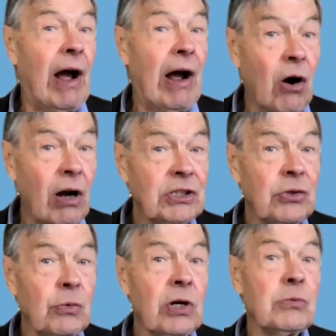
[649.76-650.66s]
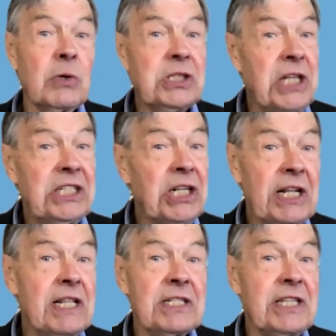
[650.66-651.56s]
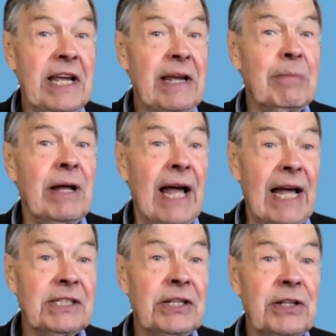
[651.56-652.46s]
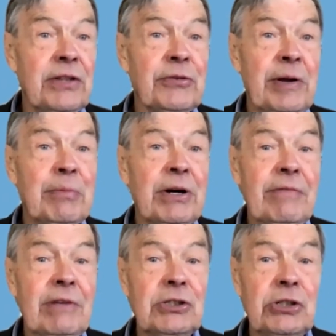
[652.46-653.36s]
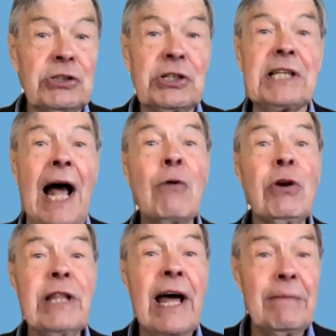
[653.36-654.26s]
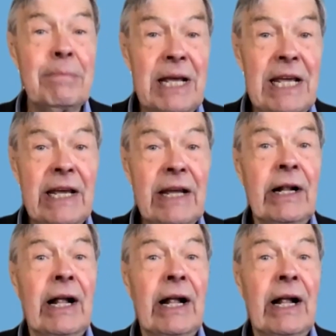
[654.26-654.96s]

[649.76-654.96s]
across the world were essentially the same as in the 3 previous years. How could that be?